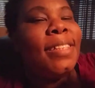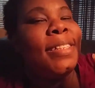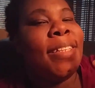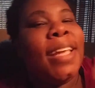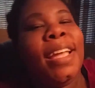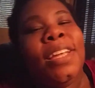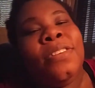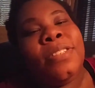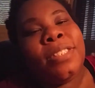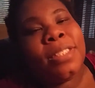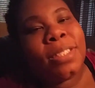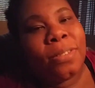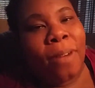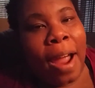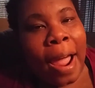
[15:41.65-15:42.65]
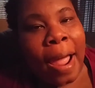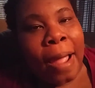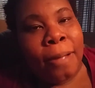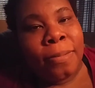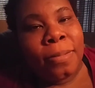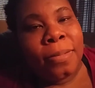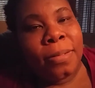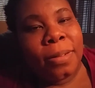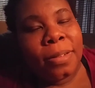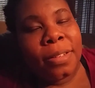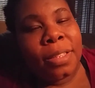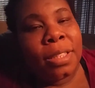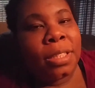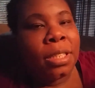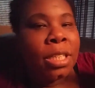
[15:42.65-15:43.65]
Did you subscribe?
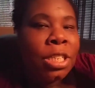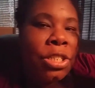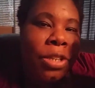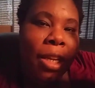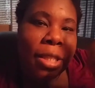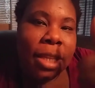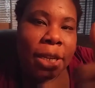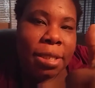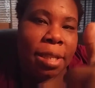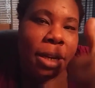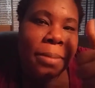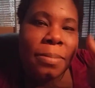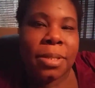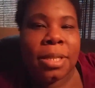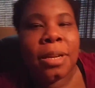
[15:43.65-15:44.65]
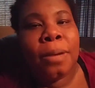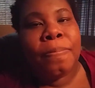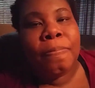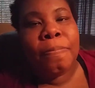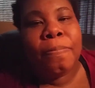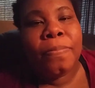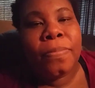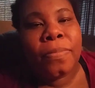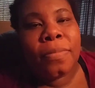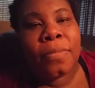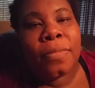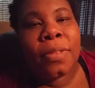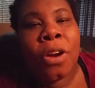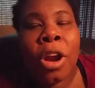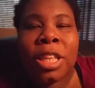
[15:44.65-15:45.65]
Did you hit that thumbs up?
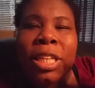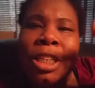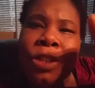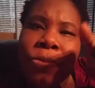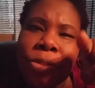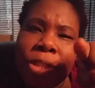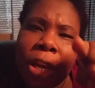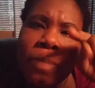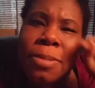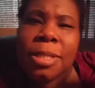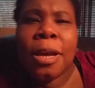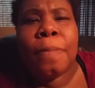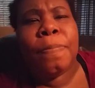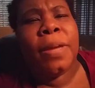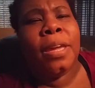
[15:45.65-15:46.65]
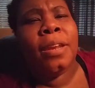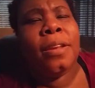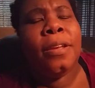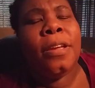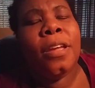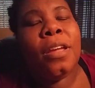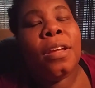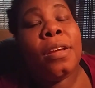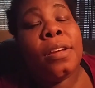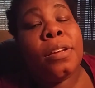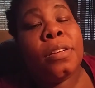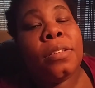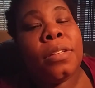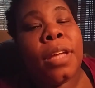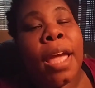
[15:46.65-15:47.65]
Or did you thumbs up it?
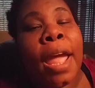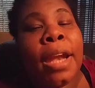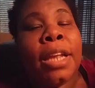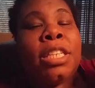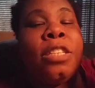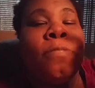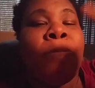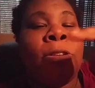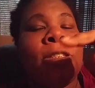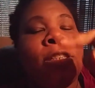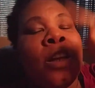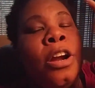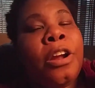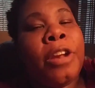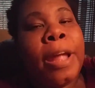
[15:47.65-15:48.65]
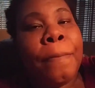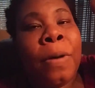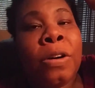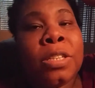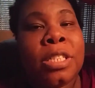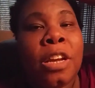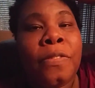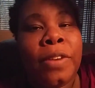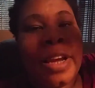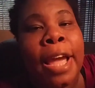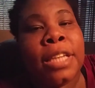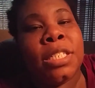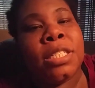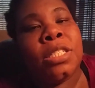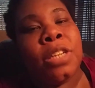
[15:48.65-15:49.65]
and that you turn on that post
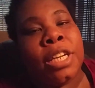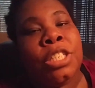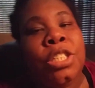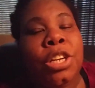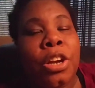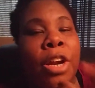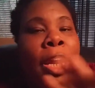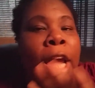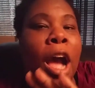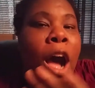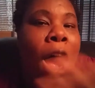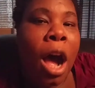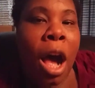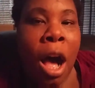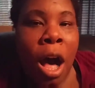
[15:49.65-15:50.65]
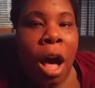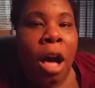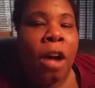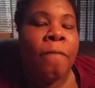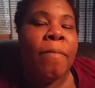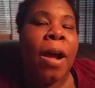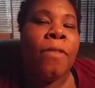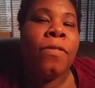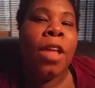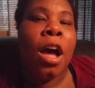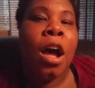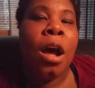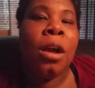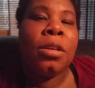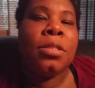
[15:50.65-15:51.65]
notification so that you can get all of my
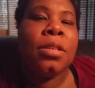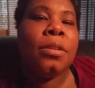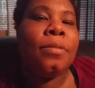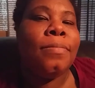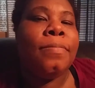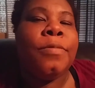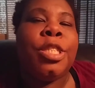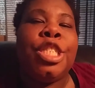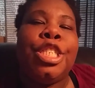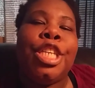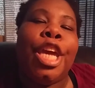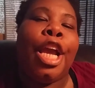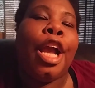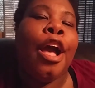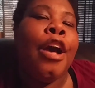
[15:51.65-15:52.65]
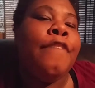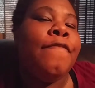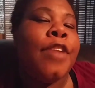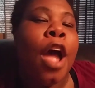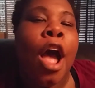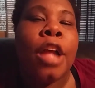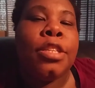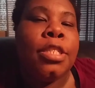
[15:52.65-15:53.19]
vlogs sick or not